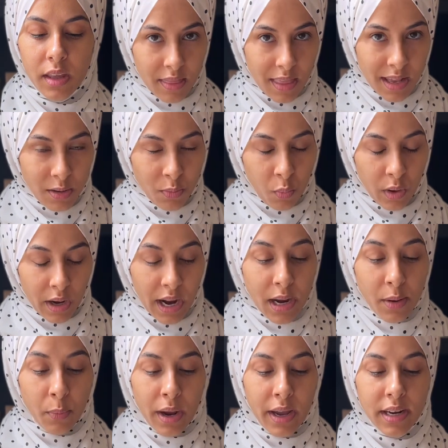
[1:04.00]
Then what
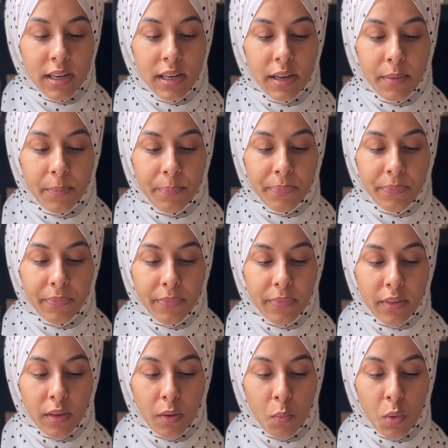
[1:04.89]
I read
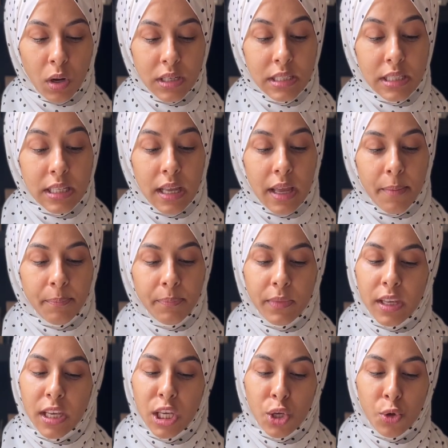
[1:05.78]
was,
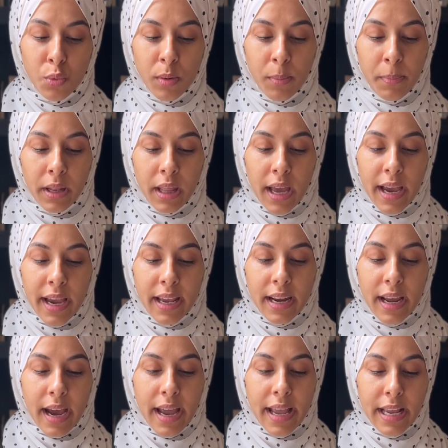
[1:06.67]
he
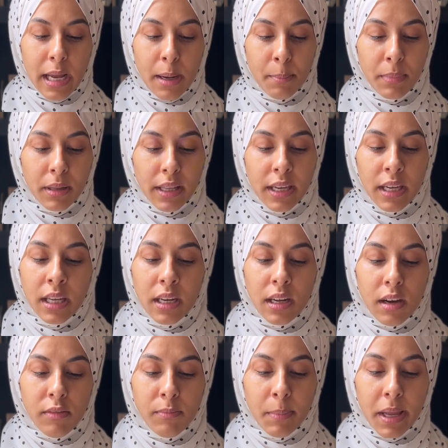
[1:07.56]
replied, I complain
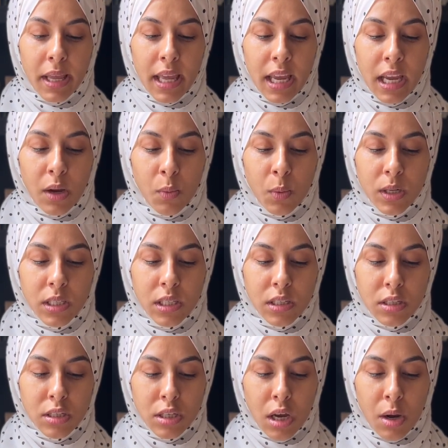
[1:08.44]
of my anguish
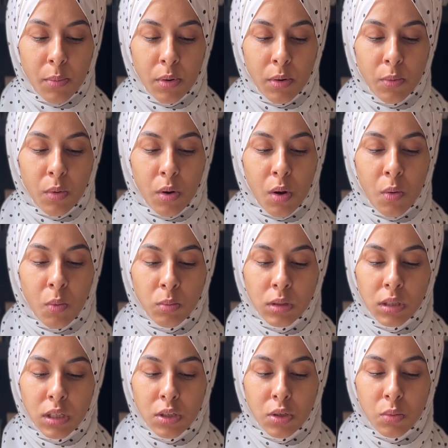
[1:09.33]
and sorrow
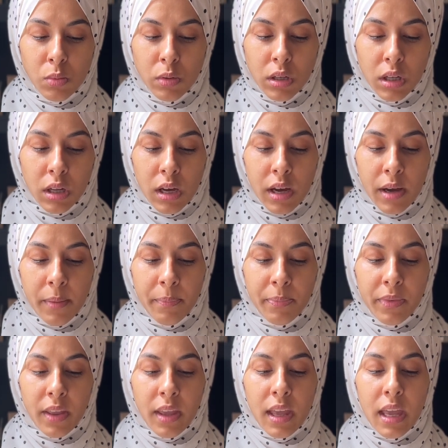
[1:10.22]
only to Allah,
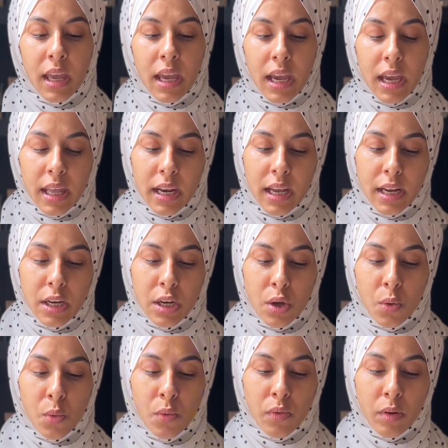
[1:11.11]
and I
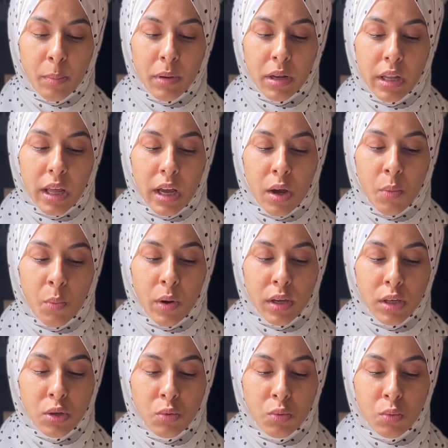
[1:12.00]
know from Allah
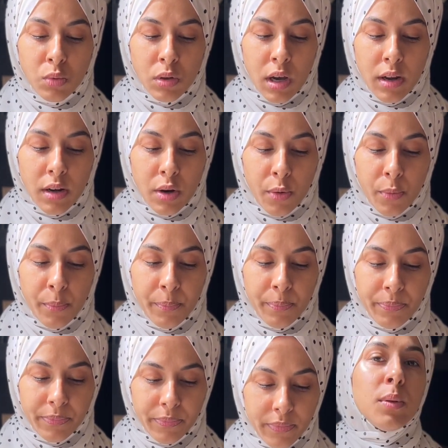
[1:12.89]
what you do not know.
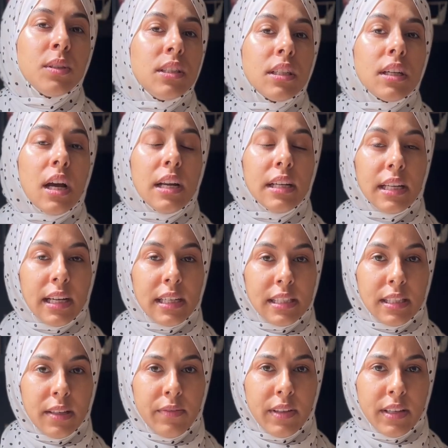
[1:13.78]
What's the
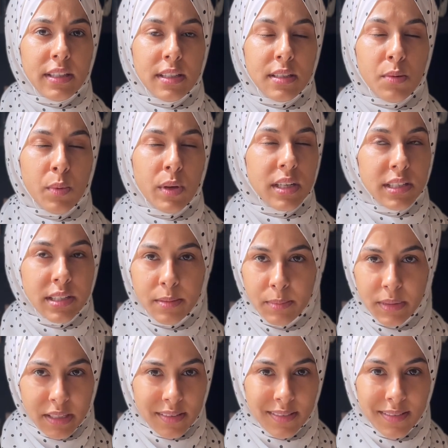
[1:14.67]
context of this? What does it
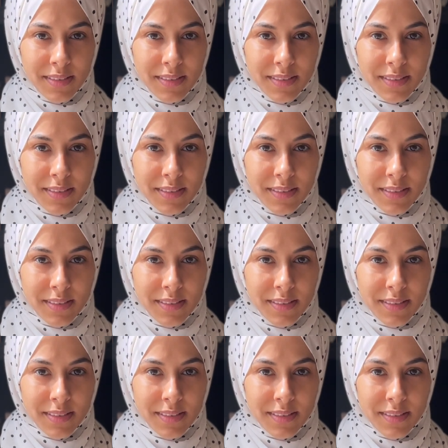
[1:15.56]
mean?